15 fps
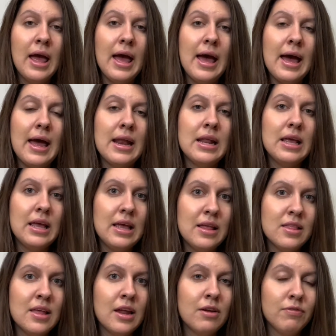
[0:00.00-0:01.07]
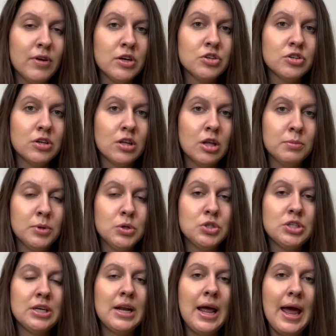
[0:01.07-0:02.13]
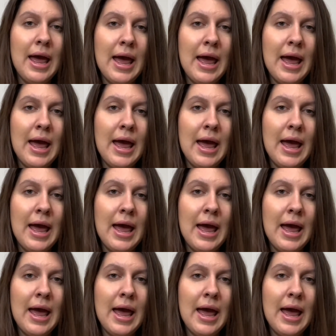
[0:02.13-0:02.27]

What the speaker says: And is that a functional emotion?